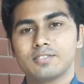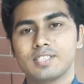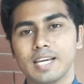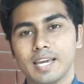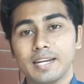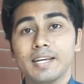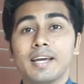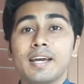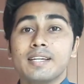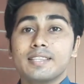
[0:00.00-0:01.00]
Second,
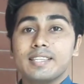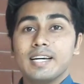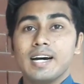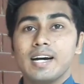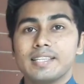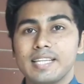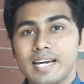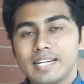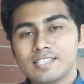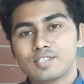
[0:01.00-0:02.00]

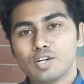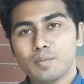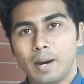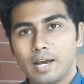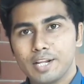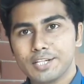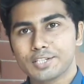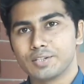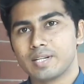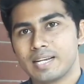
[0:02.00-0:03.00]
there is no violation